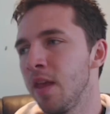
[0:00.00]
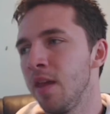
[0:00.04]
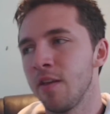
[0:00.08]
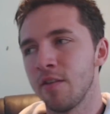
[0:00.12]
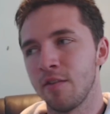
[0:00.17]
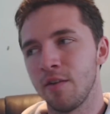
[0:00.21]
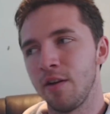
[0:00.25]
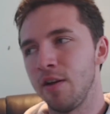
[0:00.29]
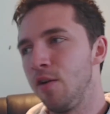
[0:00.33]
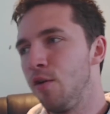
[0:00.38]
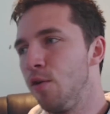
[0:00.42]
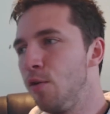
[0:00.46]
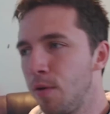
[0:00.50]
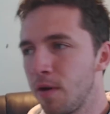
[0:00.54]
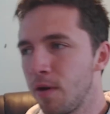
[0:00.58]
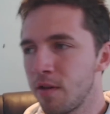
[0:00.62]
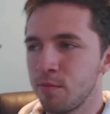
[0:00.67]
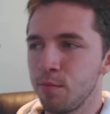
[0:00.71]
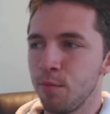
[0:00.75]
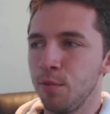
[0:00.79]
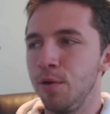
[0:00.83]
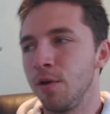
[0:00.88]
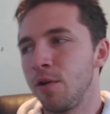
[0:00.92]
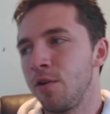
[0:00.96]
So I
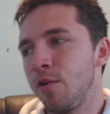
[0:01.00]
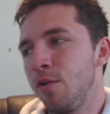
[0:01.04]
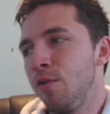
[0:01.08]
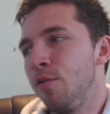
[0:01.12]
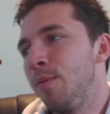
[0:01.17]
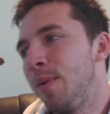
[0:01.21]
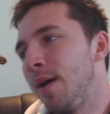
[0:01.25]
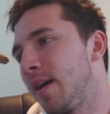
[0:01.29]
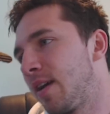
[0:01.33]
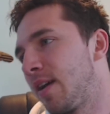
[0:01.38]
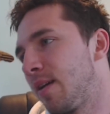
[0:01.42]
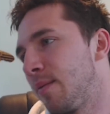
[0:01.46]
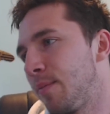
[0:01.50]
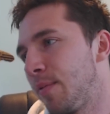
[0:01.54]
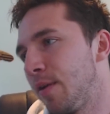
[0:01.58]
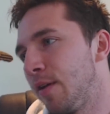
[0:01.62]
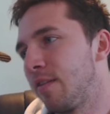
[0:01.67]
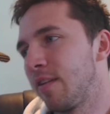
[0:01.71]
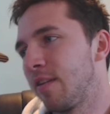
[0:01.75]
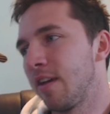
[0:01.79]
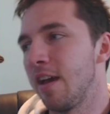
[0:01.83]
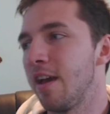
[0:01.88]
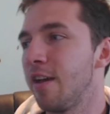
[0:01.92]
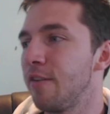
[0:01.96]
always water-cool my
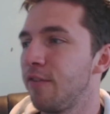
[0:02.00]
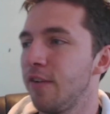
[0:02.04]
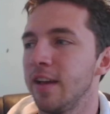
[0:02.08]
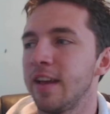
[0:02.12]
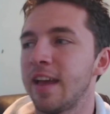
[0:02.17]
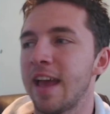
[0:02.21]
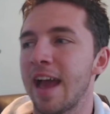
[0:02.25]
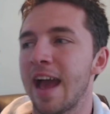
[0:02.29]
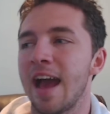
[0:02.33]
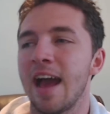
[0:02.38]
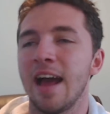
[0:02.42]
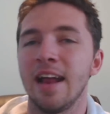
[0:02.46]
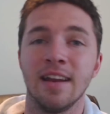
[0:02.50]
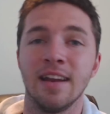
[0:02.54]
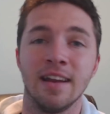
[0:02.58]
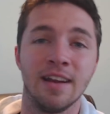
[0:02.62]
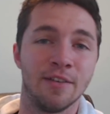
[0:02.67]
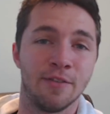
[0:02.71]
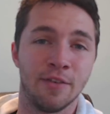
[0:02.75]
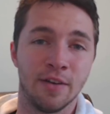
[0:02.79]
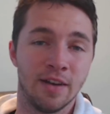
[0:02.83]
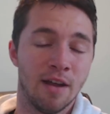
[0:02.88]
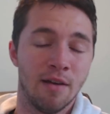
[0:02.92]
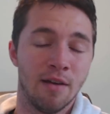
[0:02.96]
computer if I can, and
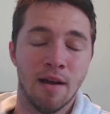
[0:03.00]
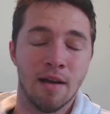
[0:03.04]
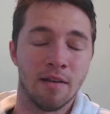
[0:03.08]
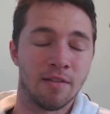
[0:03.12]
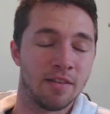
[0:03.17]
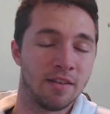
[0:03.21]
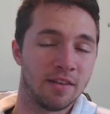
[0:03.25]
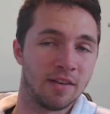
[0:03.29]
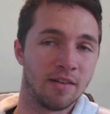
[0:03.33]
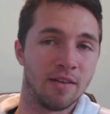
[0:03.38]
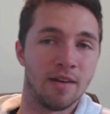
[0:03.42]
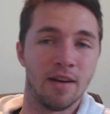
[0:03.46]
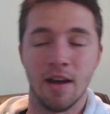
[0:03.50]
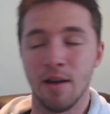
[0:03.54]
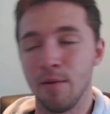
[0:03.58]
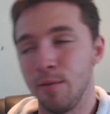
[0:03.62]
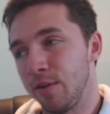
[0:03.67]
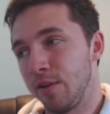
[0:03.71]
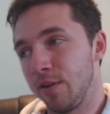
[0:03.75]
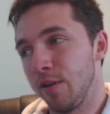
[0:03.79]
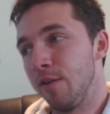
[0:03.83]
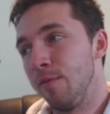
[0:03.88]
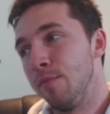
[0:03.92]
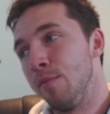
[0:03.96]
if I know how to do it, I
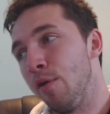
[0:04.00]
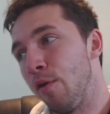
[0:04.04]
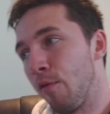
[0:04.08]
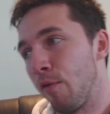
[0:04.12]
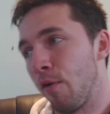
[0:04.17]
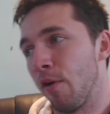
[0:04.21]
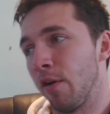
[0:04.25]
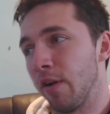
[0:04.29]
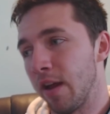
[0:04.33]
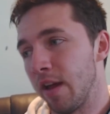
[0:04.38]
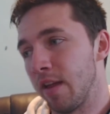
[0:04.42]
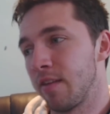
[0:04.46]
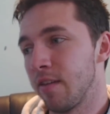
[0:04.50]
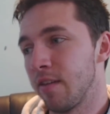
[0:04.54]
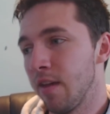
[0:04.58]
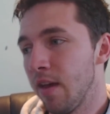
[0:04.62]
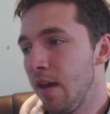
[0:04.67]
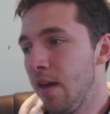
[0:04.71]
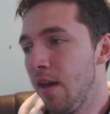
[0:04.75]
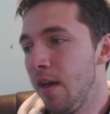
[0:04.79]
would do more on it,